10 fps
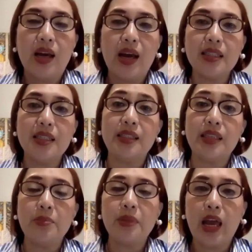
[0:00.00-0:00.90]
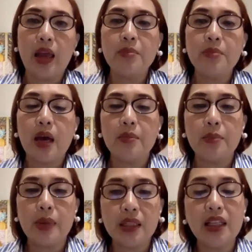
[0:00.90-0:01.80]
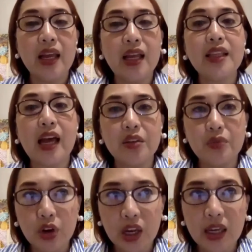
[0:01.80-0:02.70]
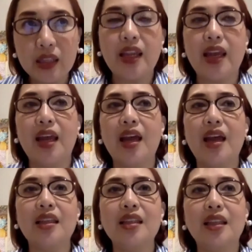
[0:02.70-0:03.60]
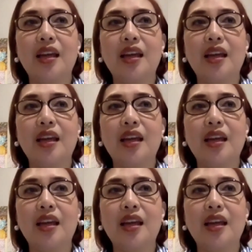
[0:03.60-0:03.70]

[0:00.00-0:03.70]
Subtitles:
At the same time, I'm a mental health advocate and